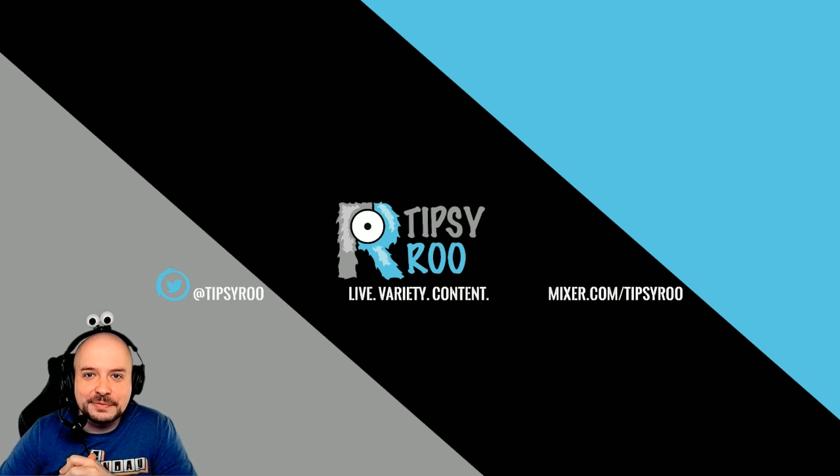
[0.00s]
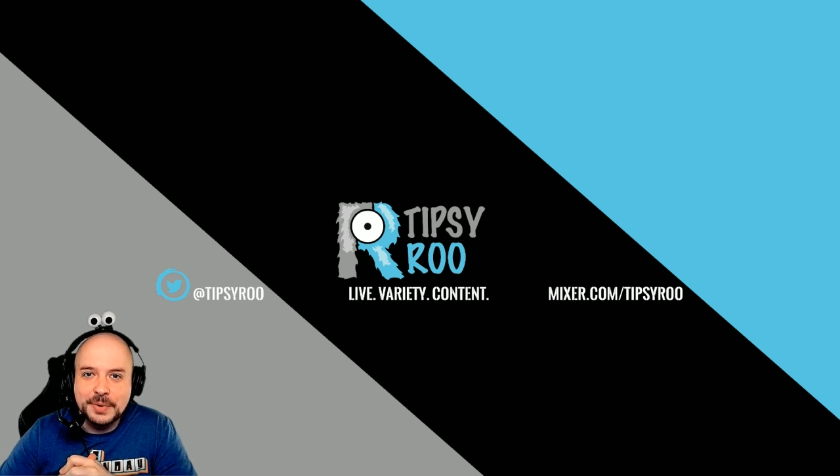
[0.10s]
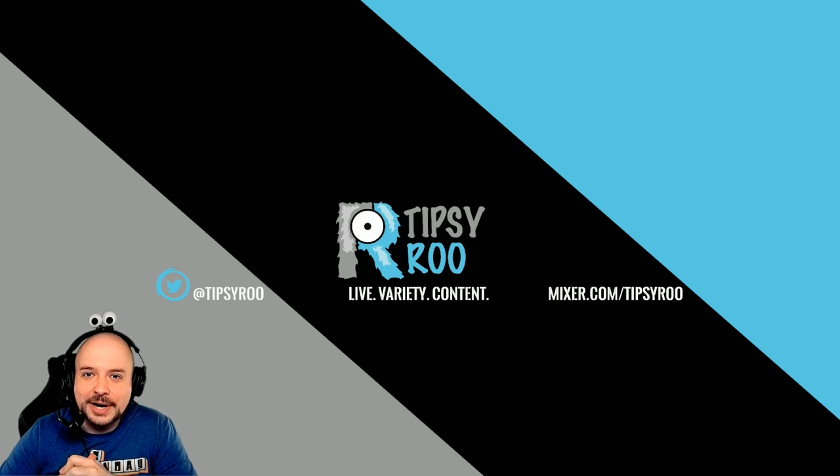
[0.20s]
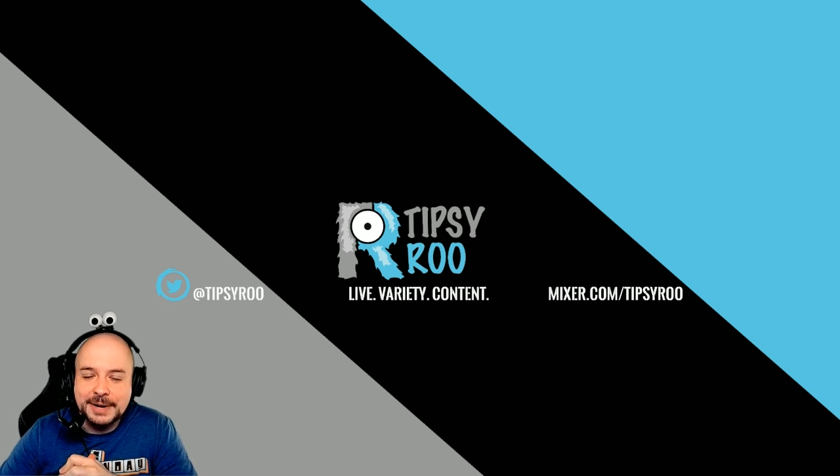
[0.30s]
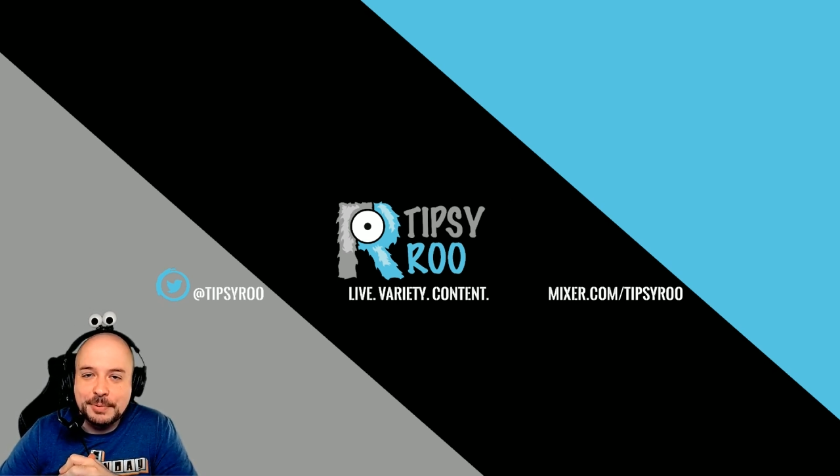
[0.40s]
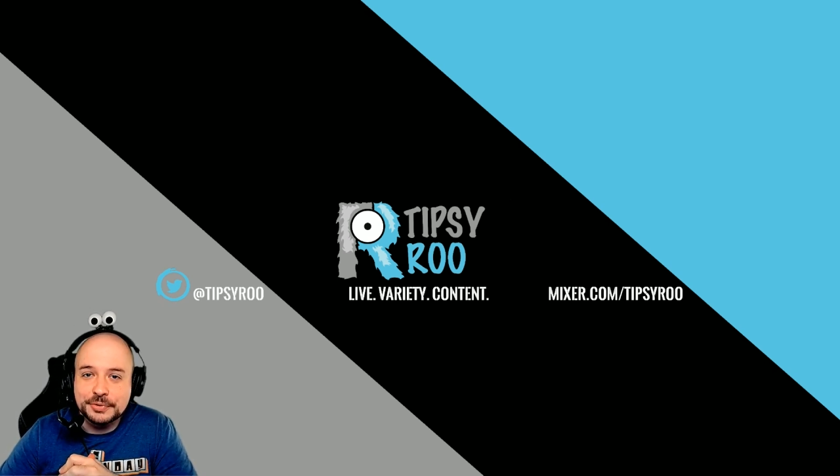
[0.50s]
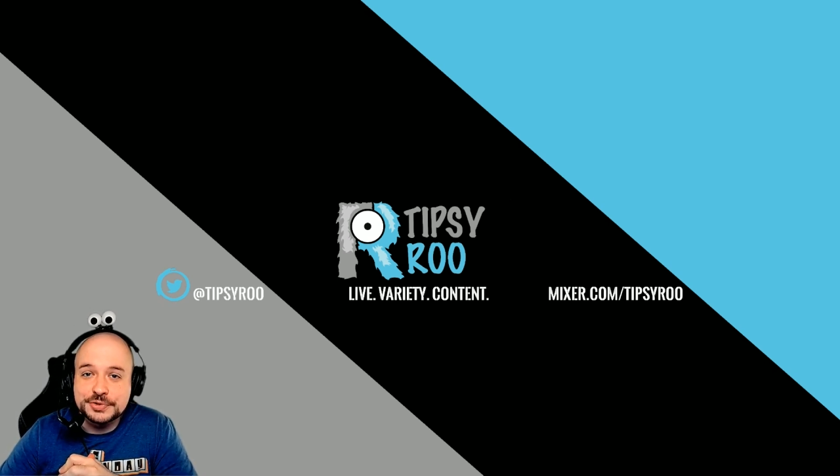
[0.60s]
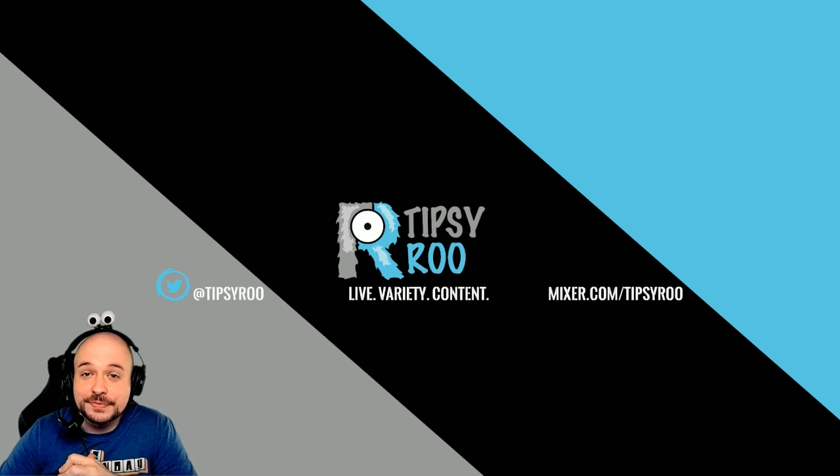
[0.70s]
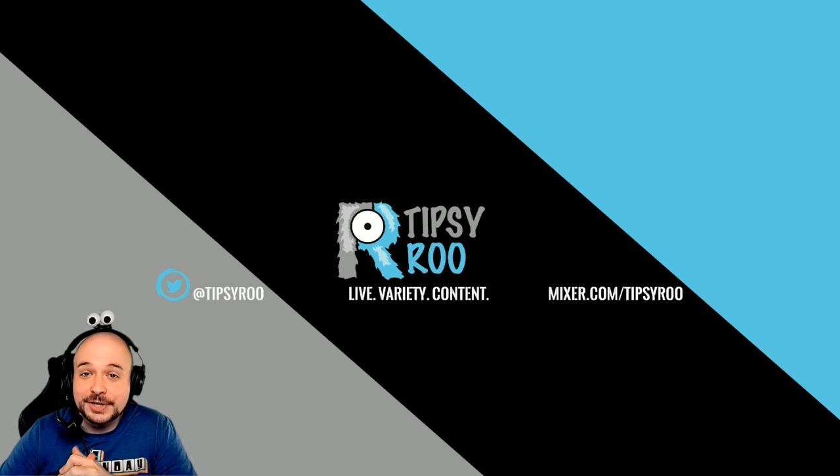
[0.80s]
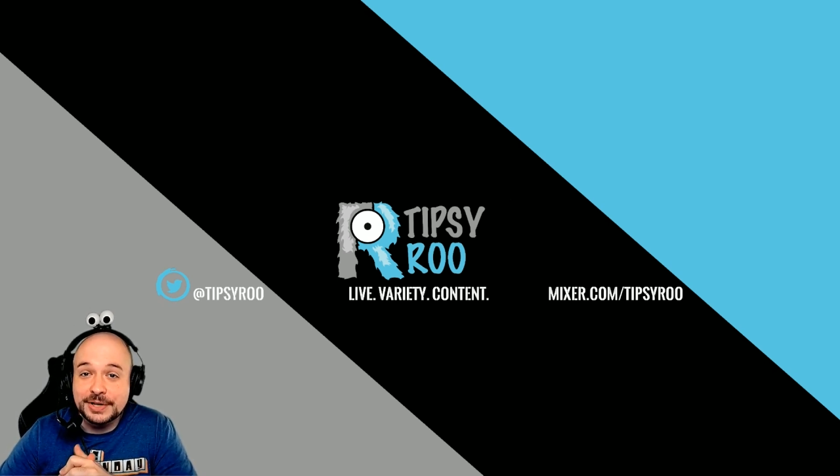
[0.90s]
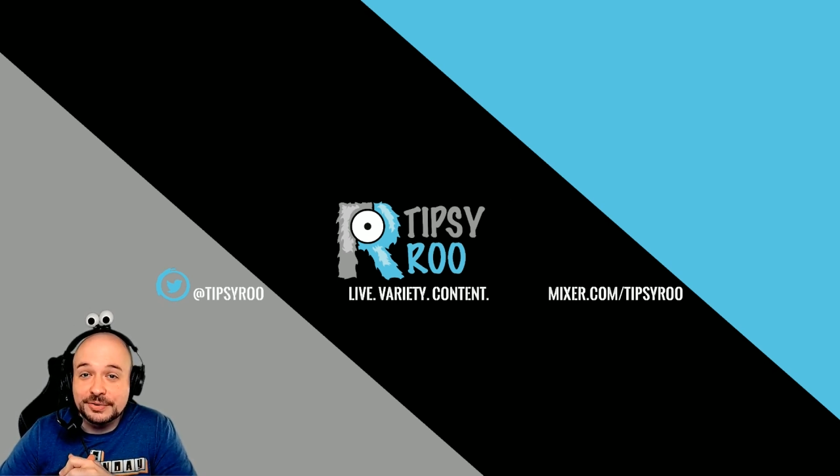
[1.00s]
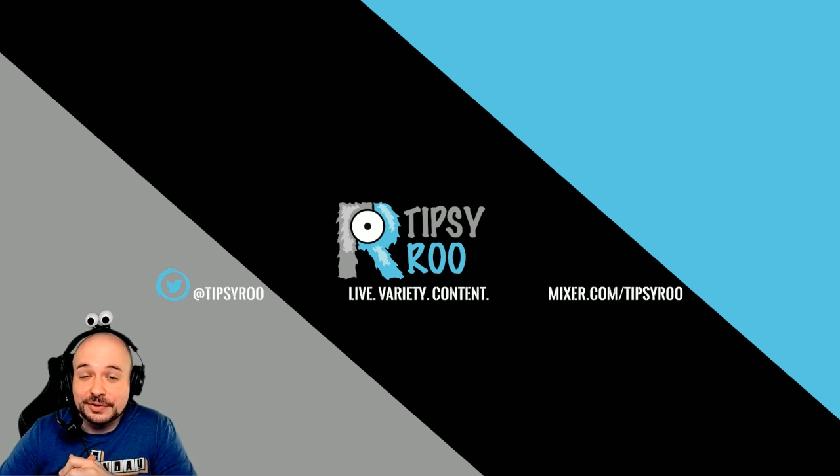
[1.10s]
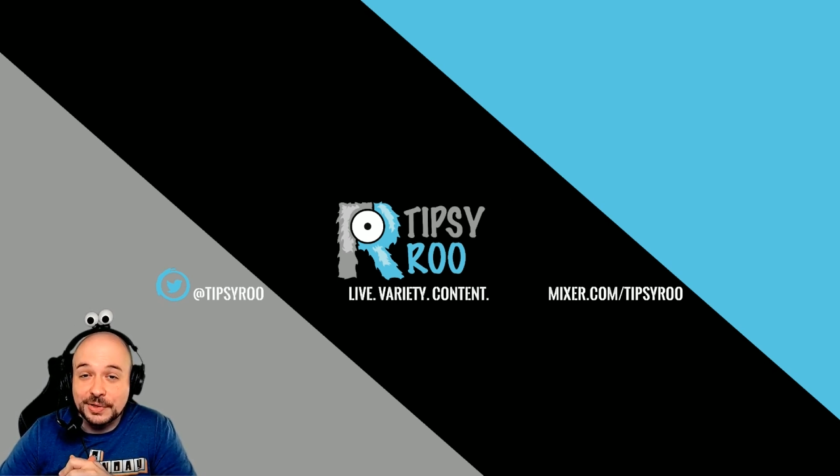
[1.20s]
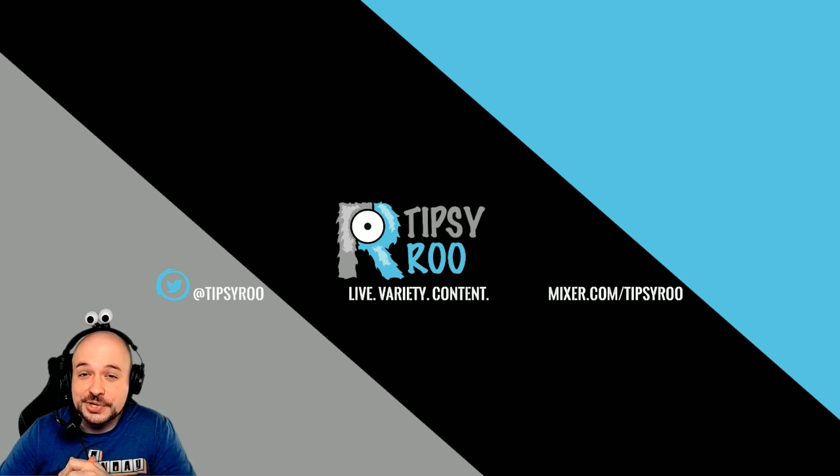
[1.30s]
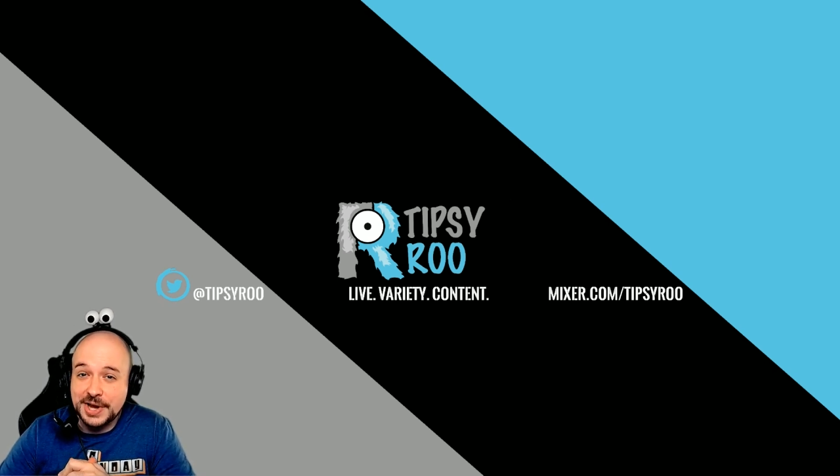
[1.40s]
of when I post new videos
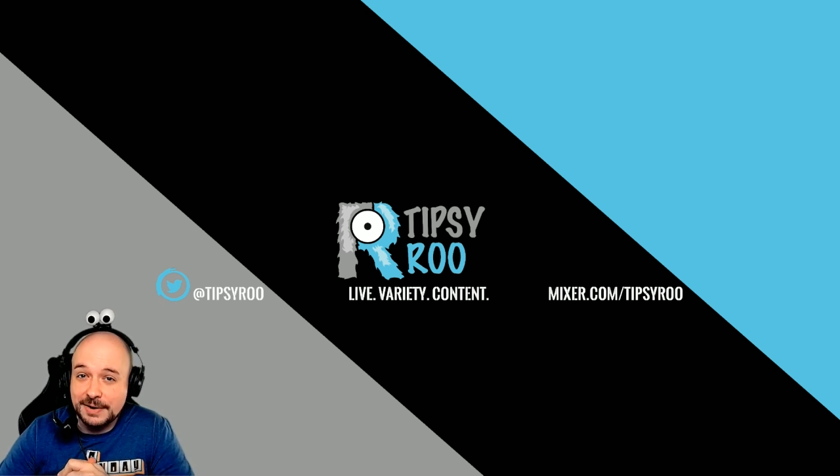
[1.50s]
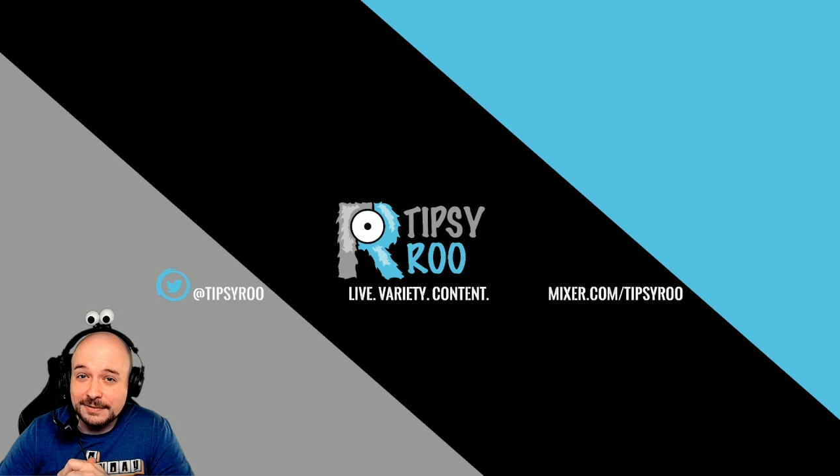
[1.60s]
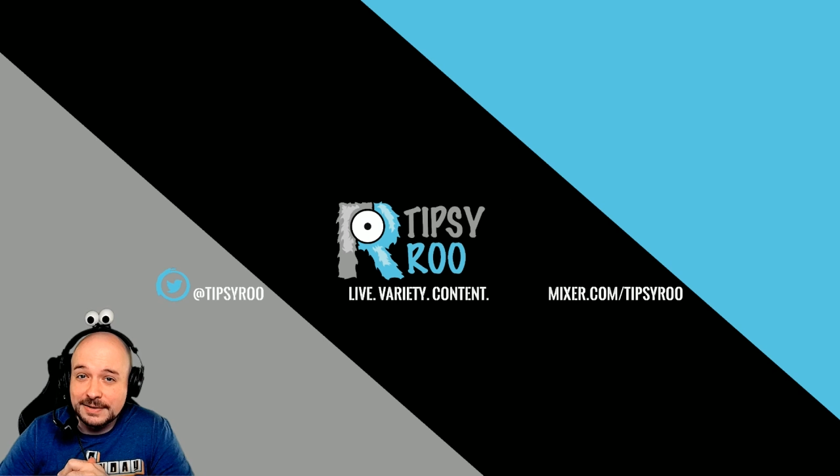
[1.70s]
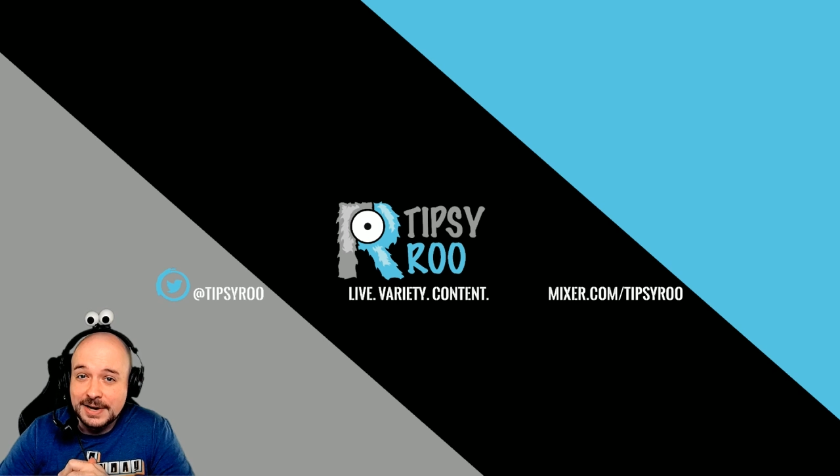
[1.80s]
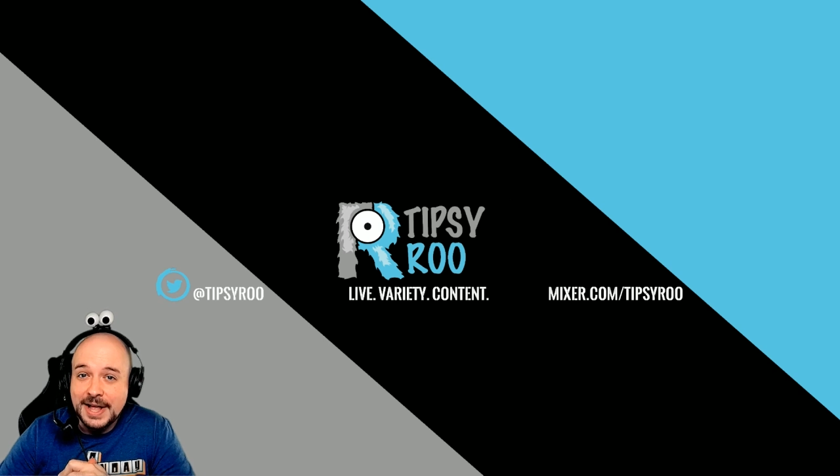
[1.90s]
to the channel.